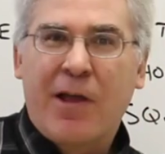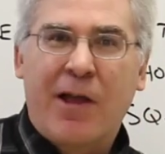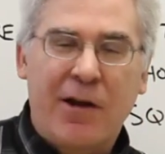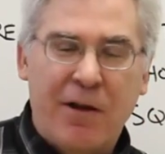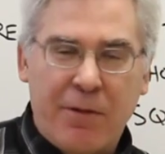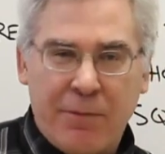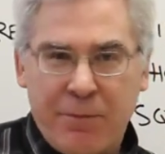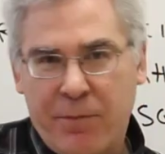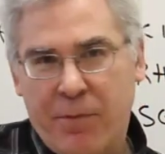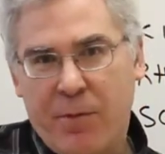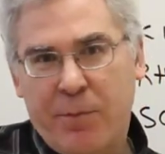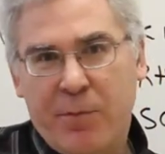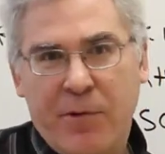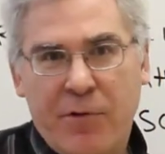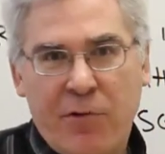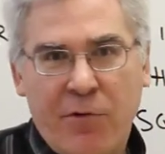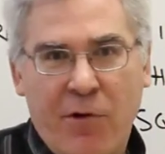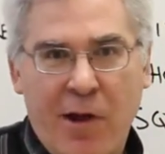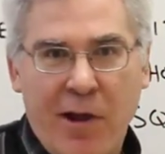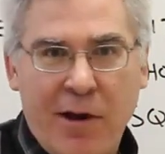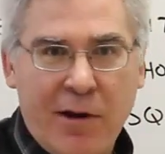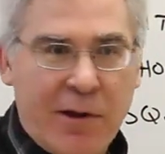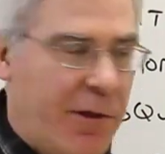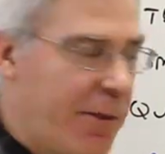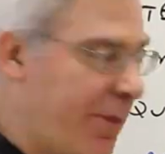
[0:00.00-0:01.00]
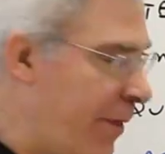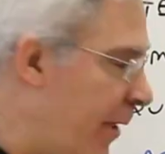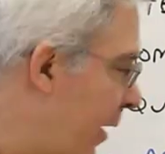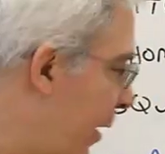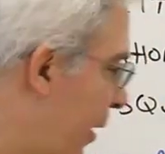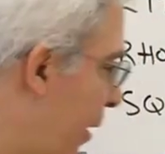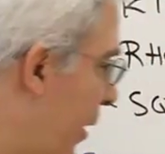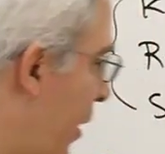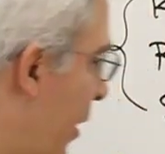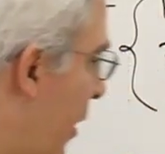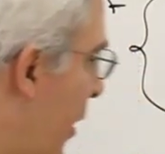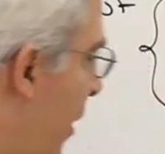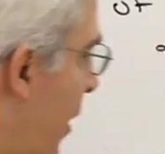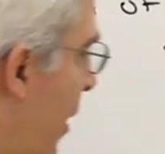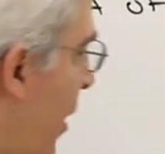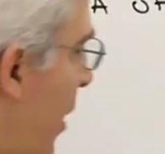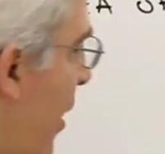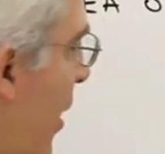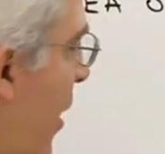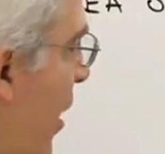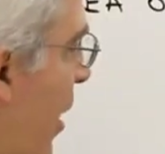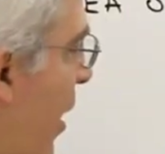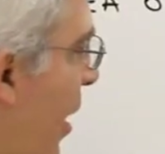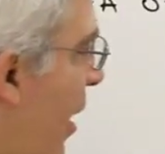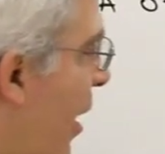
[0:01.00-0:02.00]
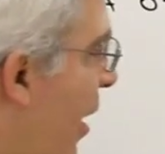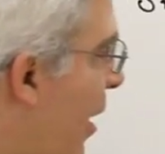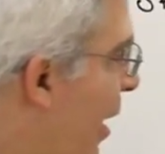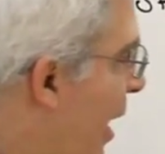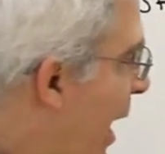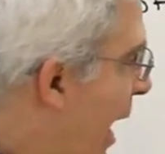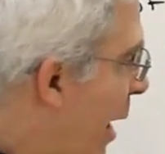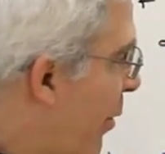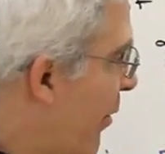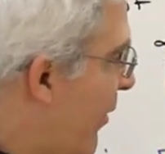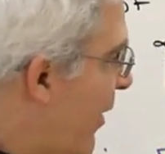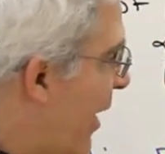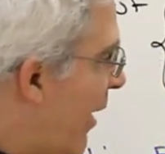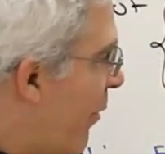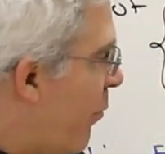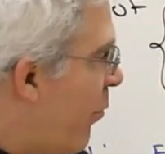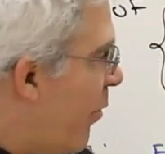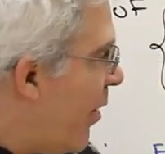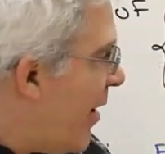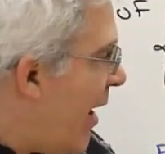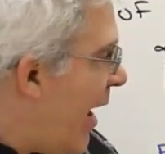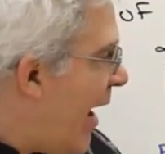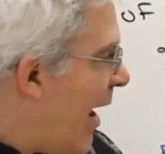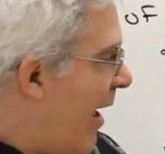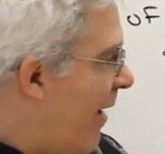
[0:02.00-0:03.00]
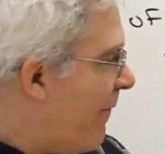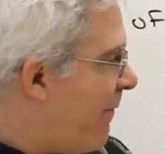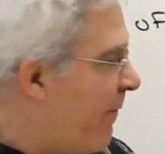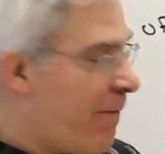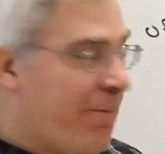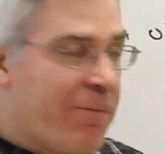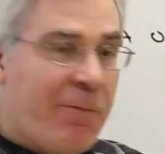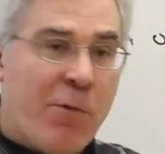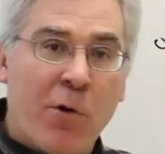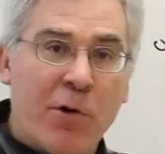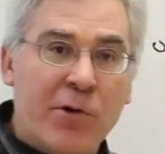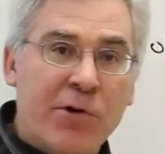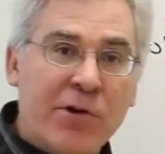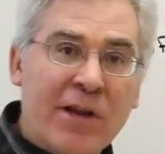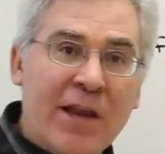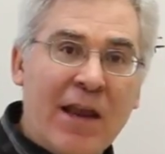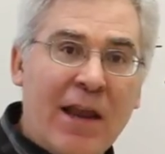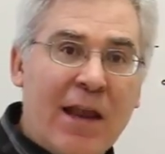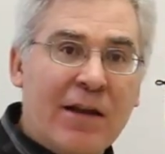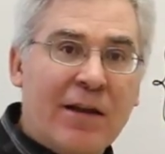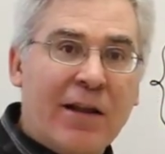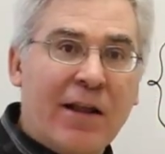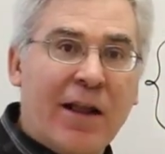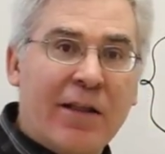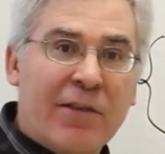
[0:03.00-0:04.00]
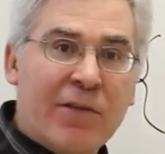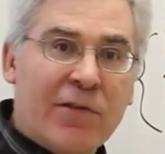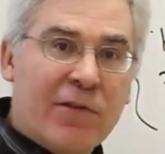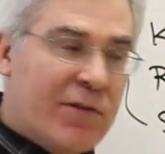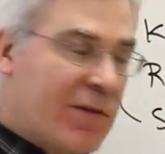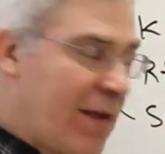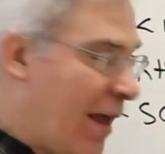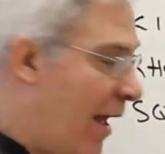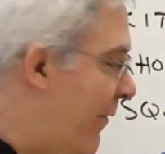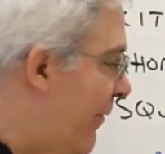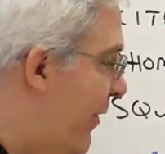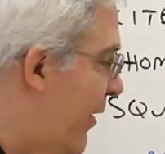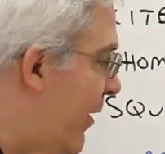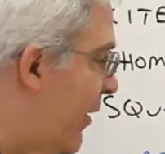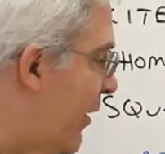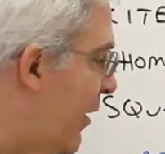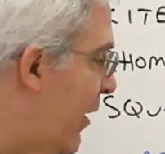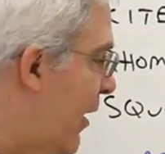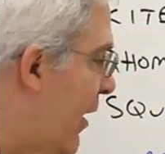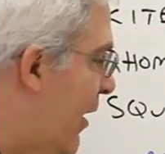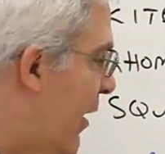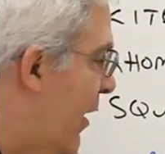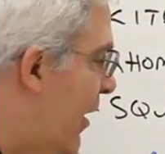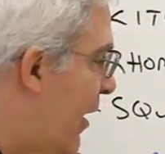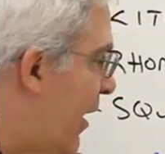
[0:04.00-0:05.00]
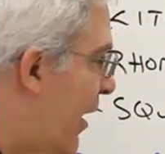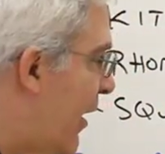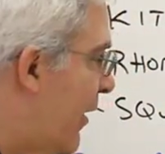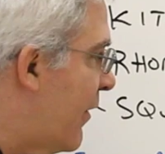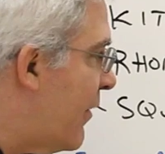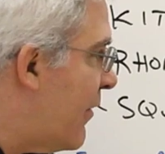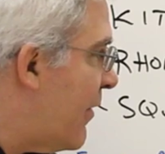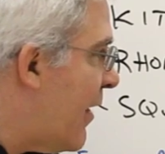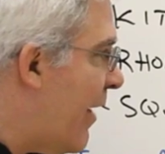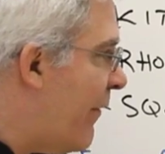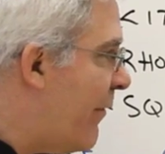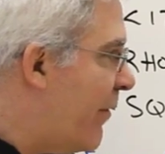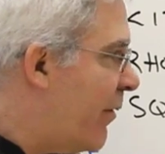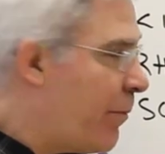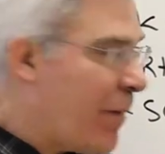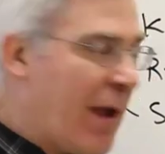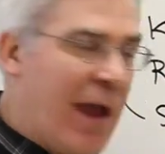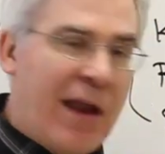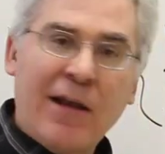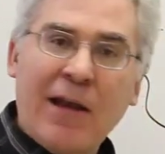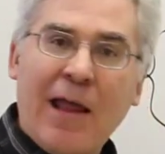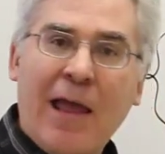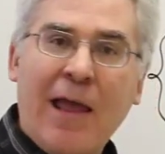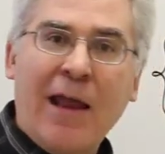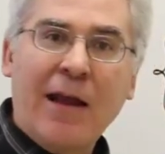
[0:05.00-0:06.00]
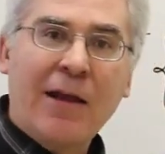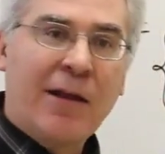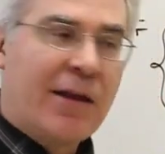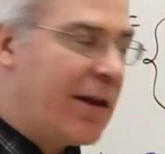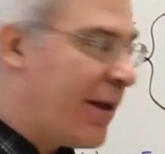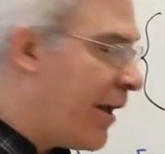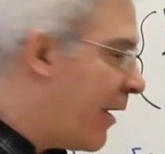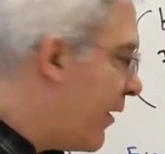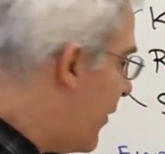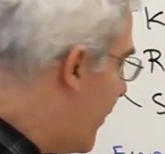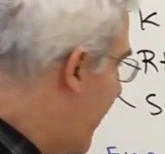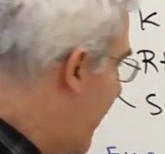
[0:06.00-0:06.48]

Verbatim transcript: kind of from the triangle thing. Uh, I would take one half of 14 and get 7, and 7 by 9 to get